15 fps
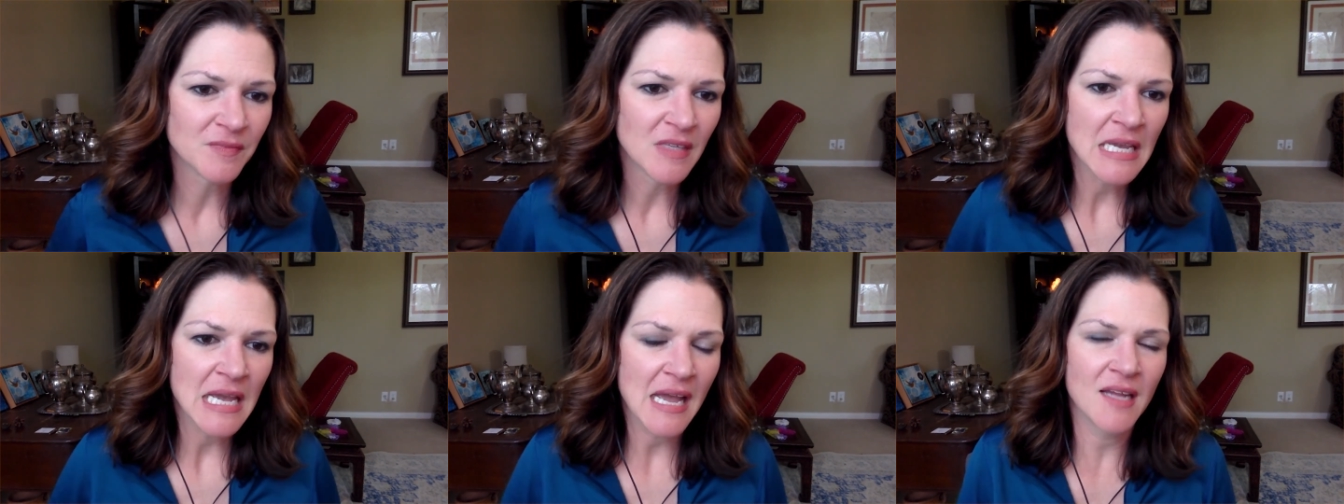
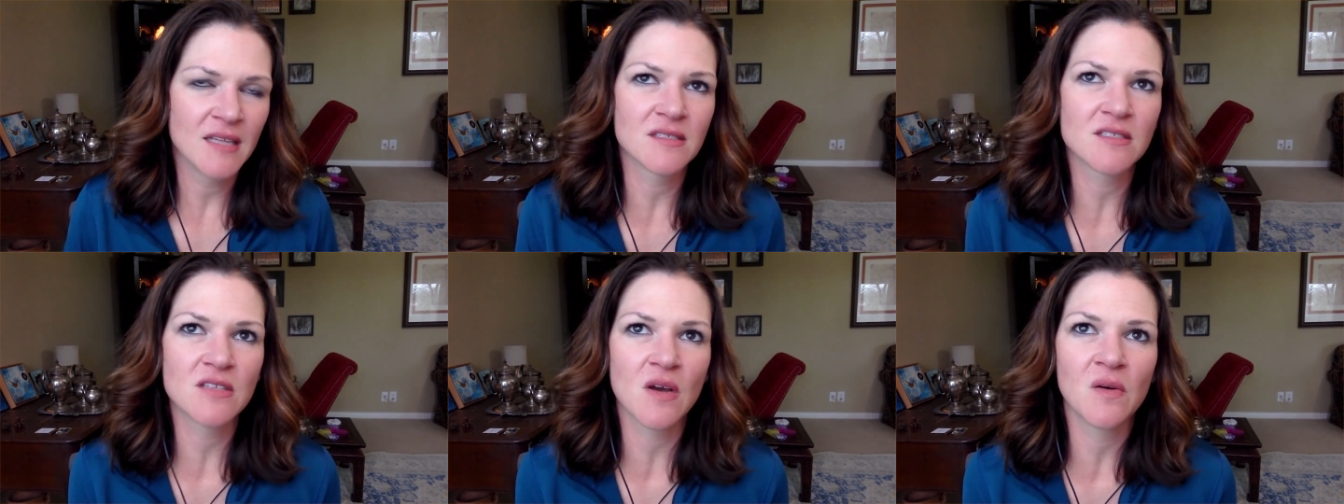And
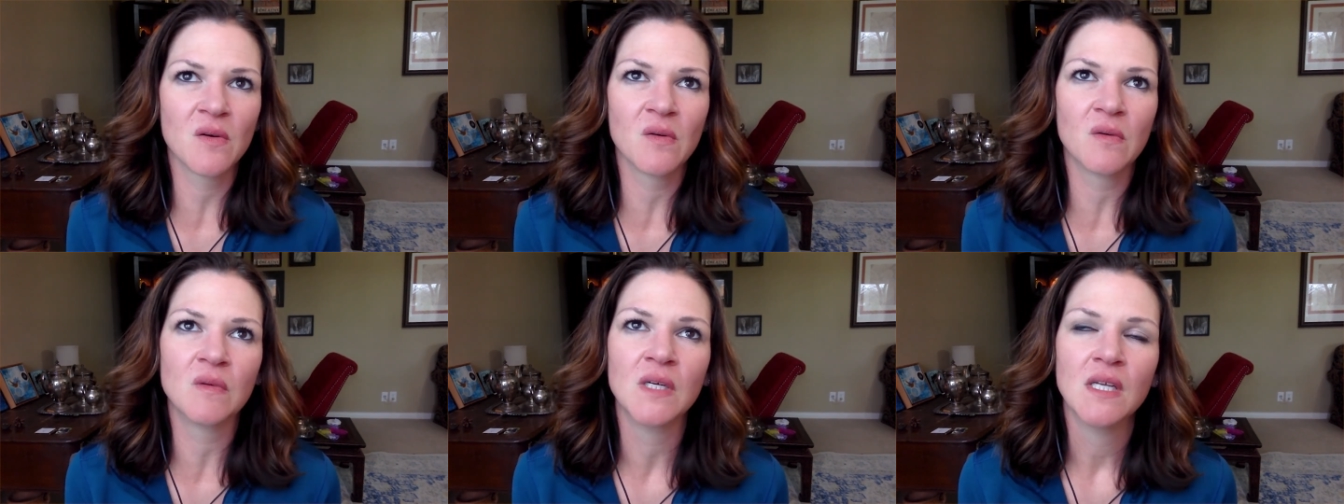
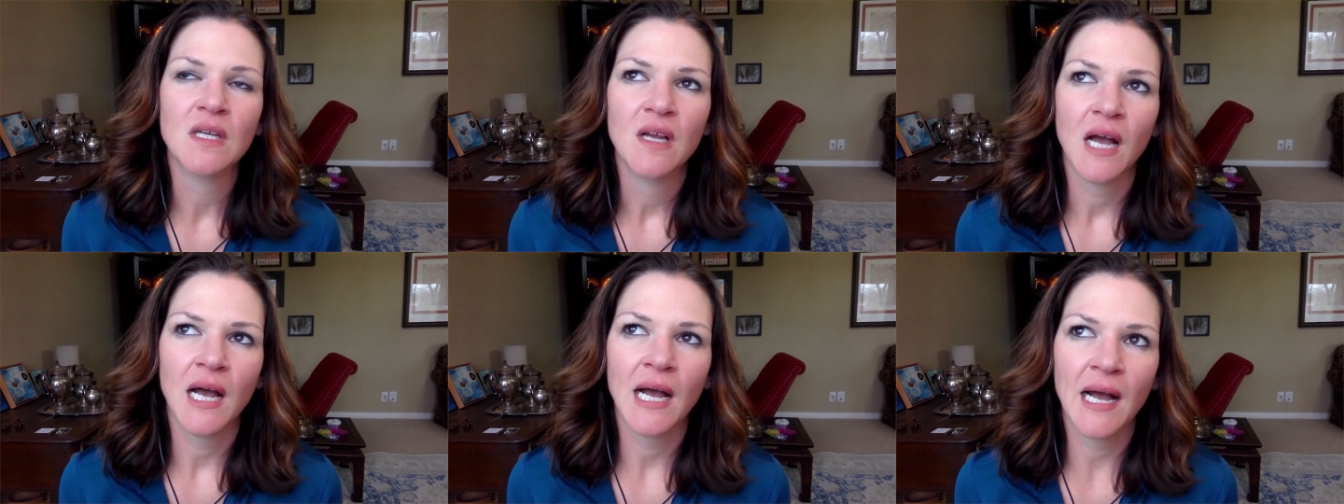so,
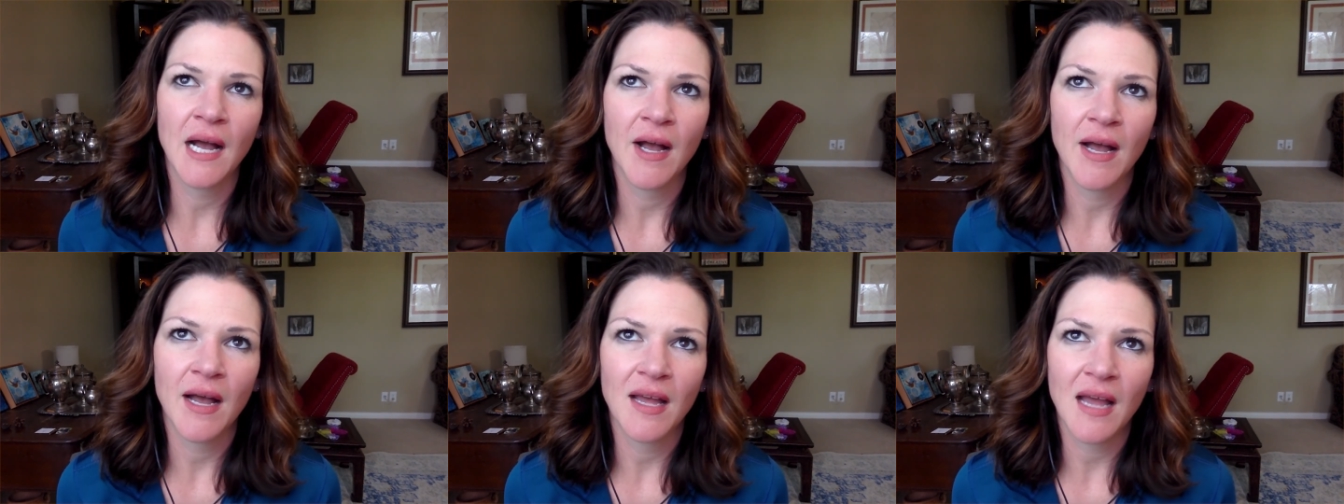
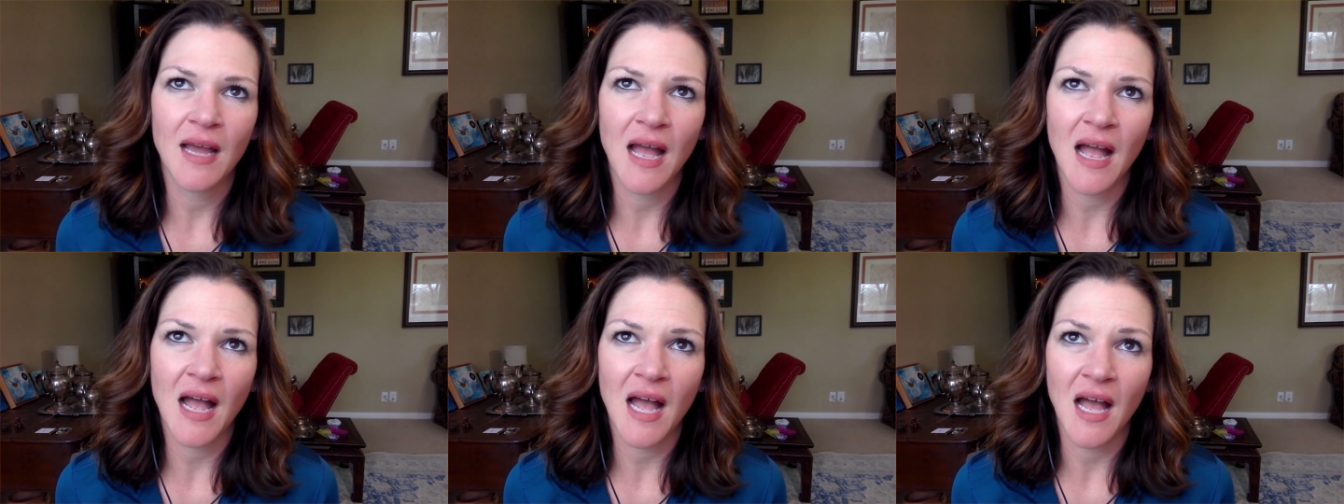
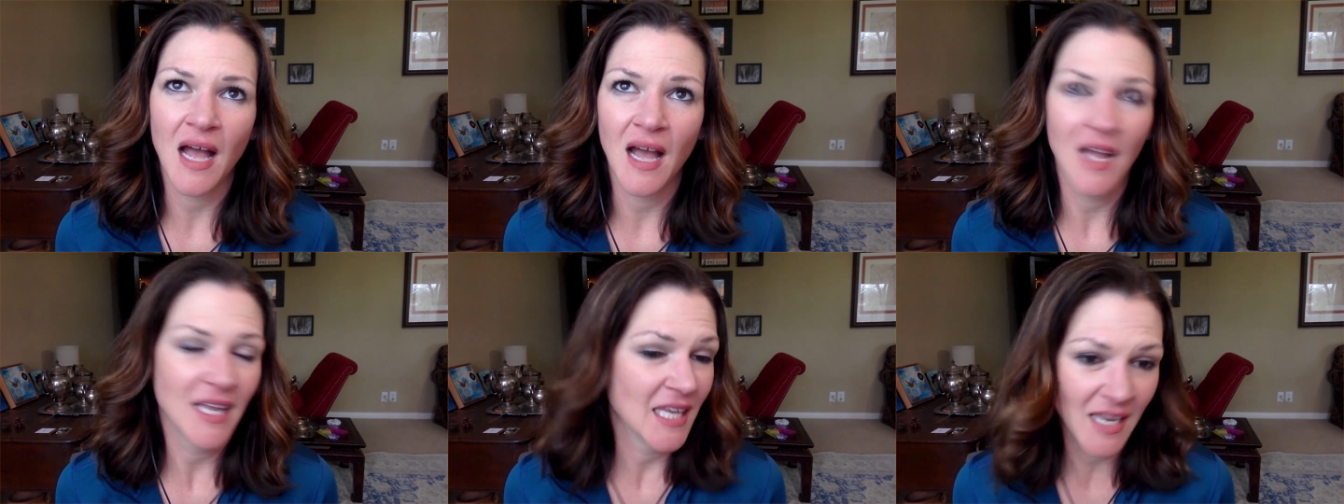
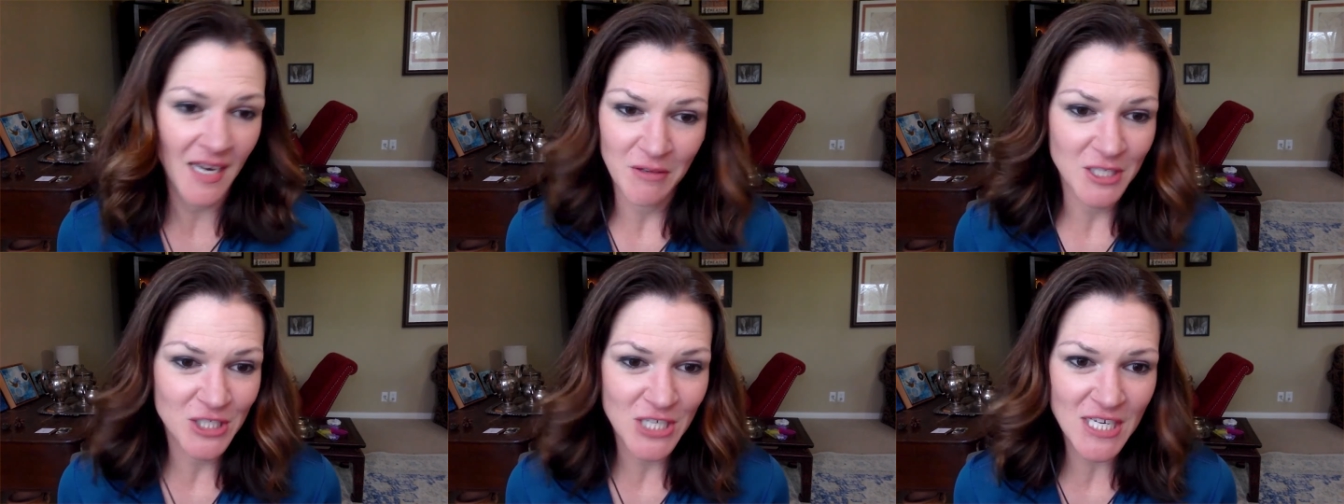again, I
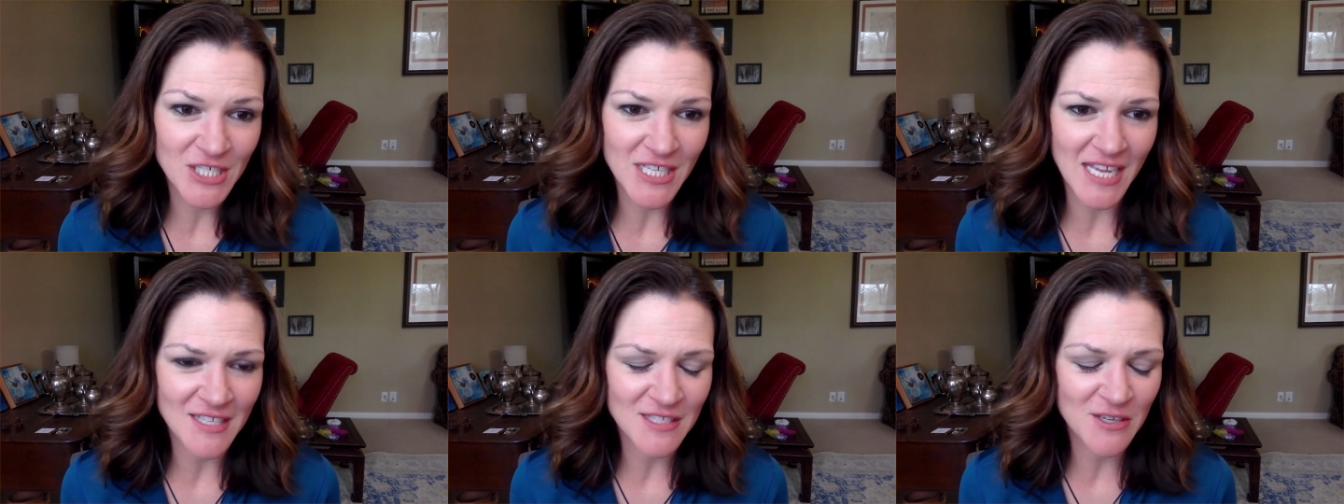want to change
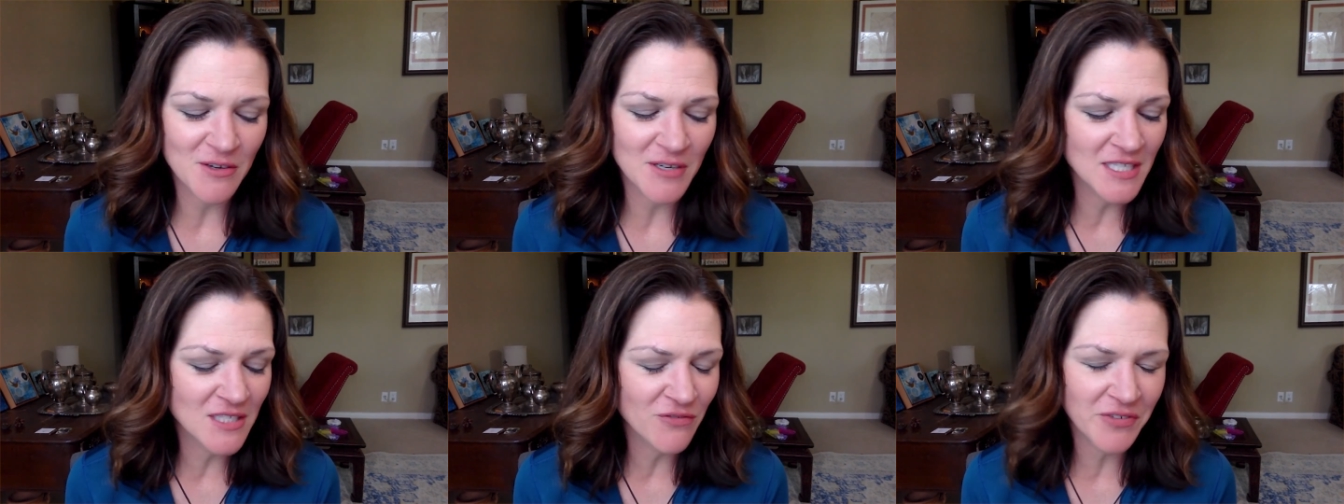that. So
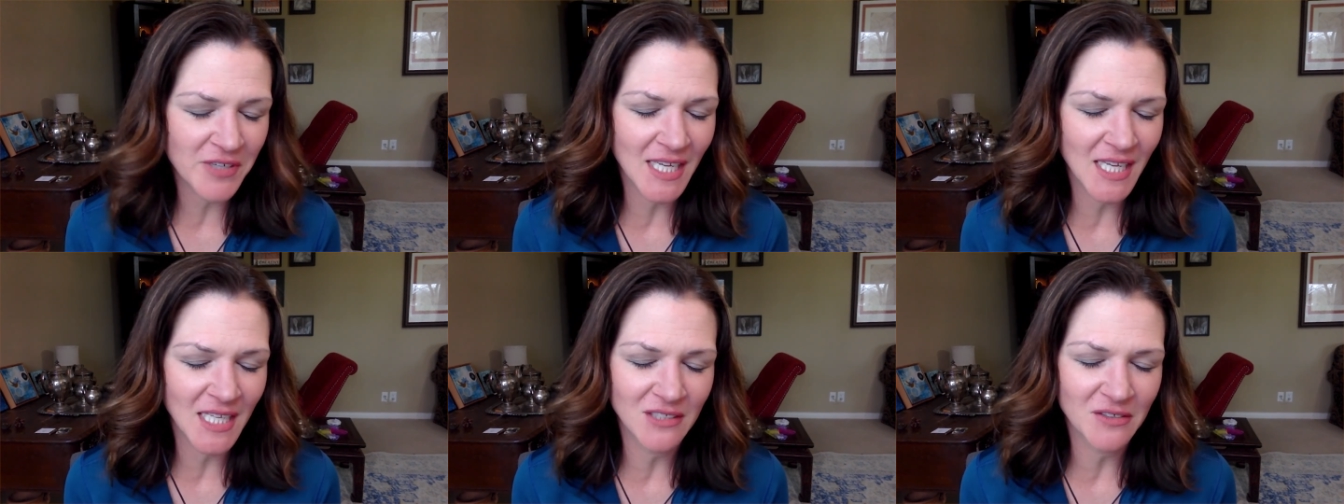it's free
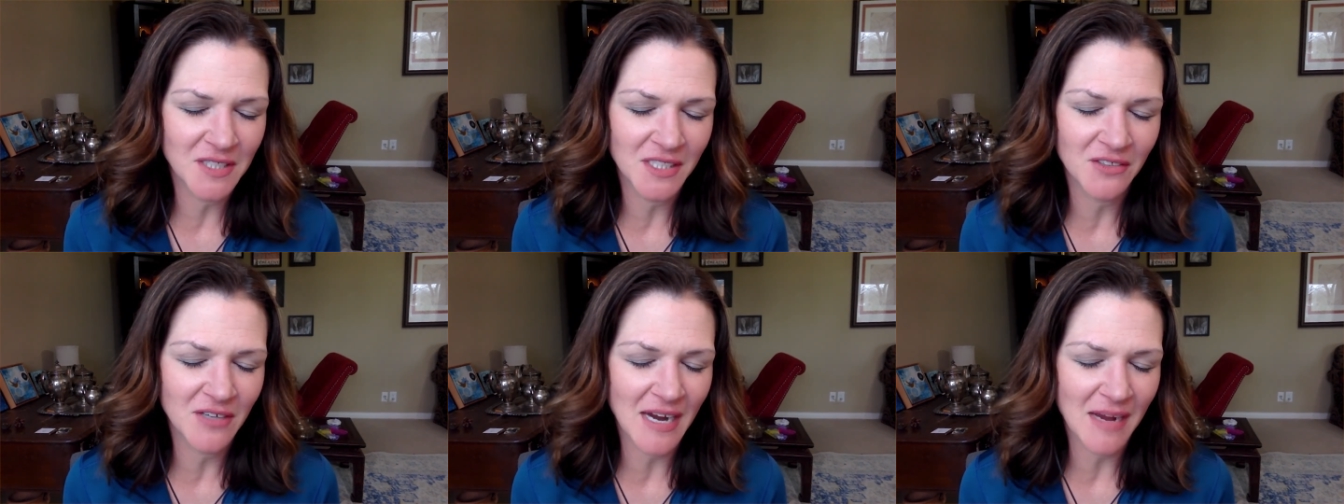and you can
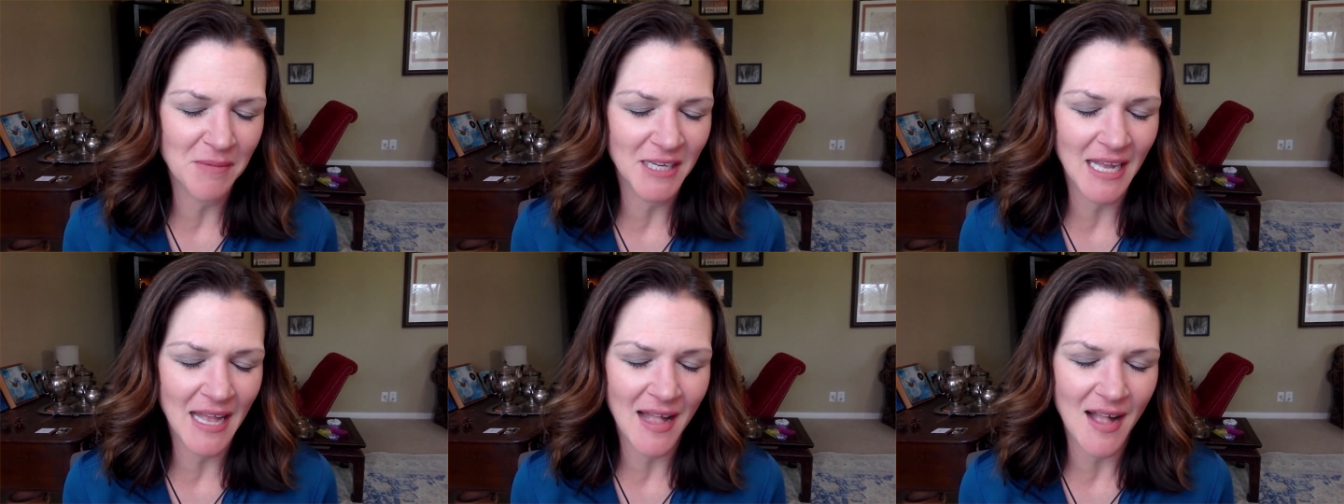grab it
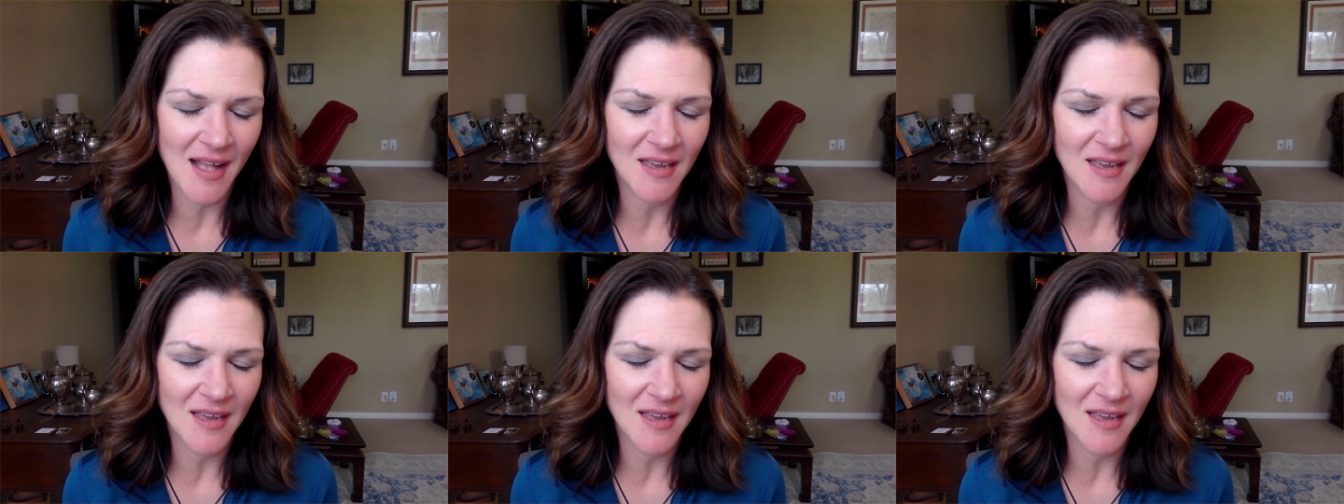at